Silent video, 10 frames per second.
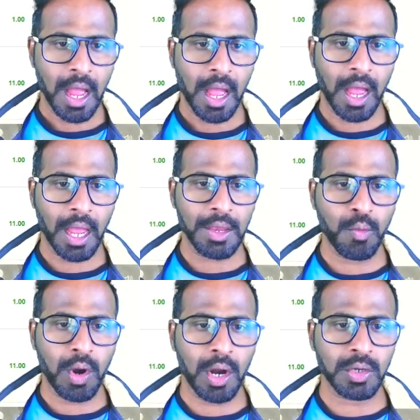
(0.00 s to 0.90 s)
I
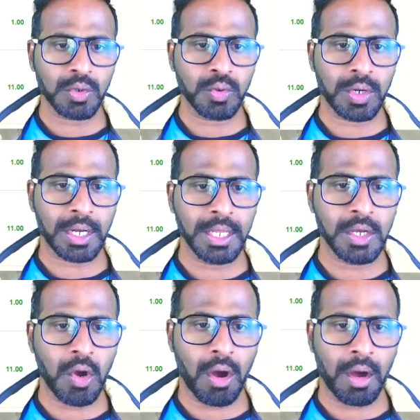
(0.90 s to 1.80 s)
want to
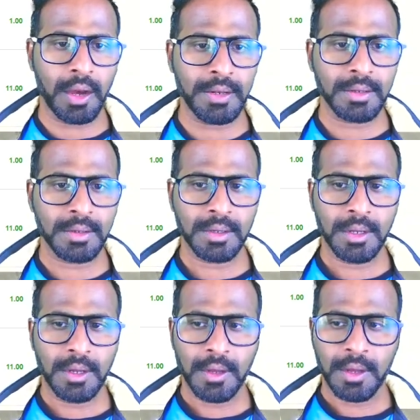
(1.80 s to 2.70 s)
click on
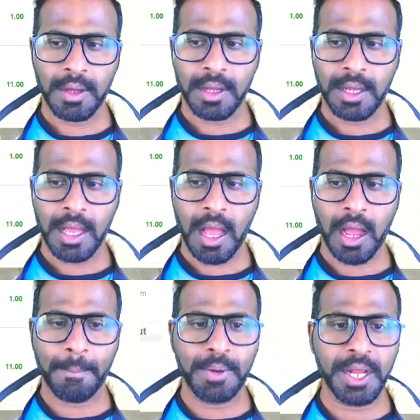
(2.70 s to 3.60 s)

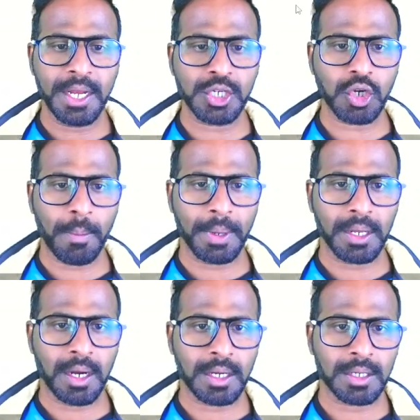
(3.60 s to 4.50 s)
update shopping
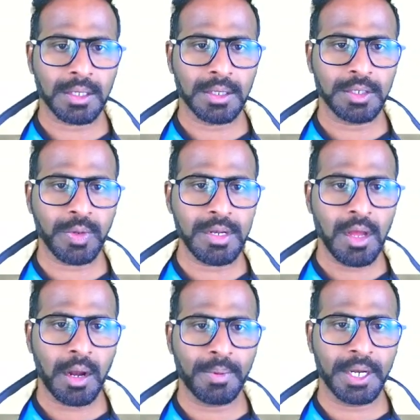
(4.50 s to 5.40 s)
cart. This one,
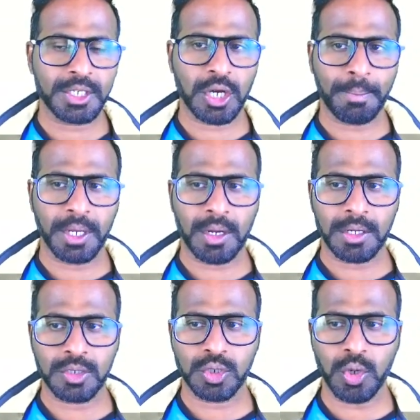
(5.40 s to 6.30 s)
update shopping cart,
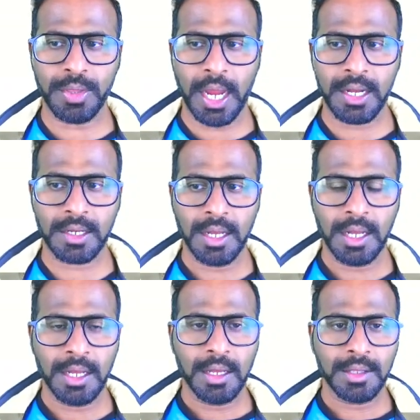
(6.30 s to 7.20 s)
so that
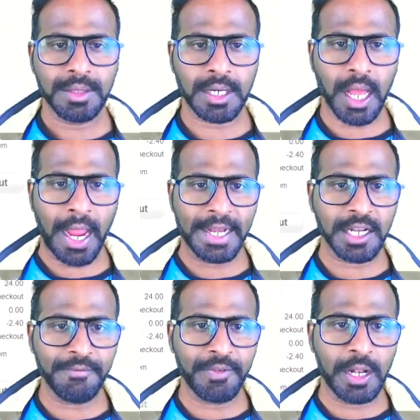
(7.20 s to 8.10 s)
that
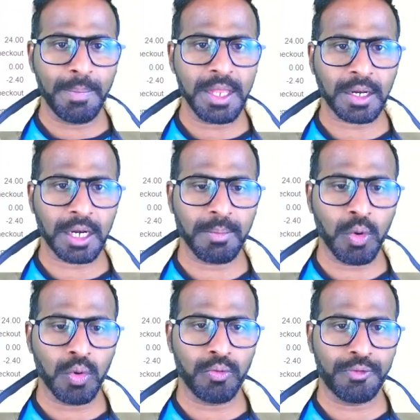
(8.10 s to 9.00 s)
item will be
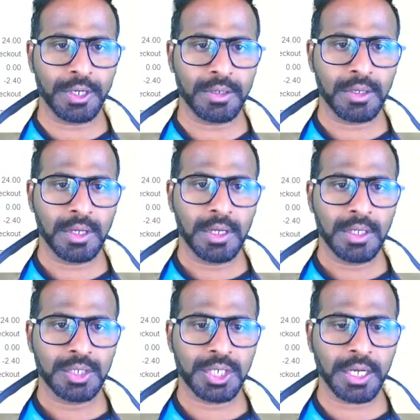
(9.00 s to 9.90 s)
removed.
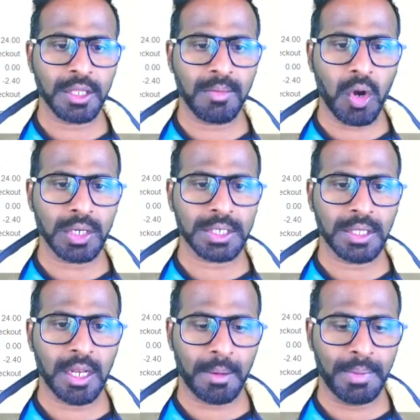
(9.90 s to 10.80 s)
Check the box and
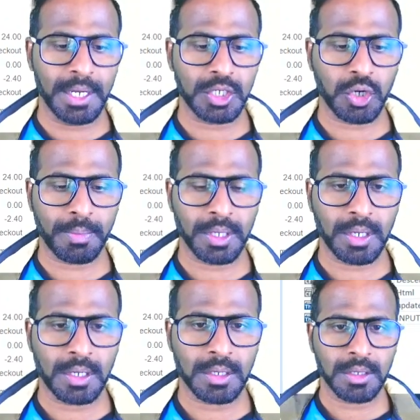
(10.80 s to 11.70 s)
then update shopping
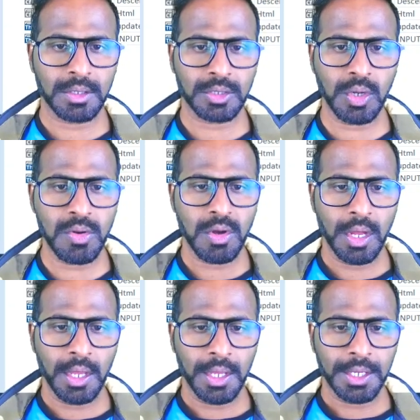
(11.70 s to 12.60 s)
cart. So
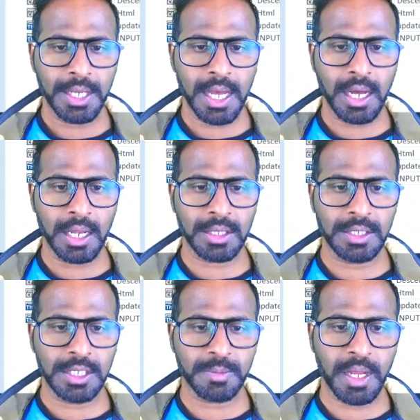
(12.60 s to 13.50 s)
here, this
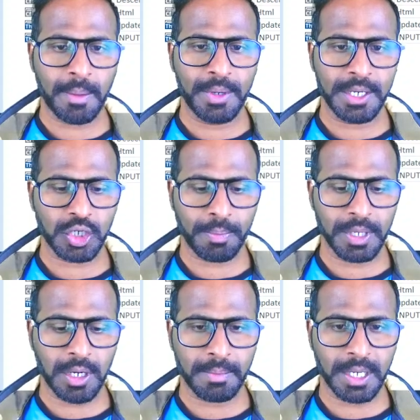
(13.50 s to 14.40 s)
is my update shopping
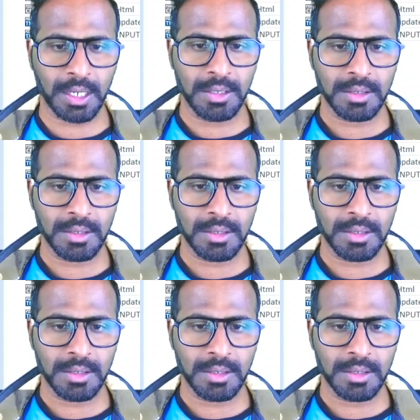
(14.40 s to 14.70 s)
cart button.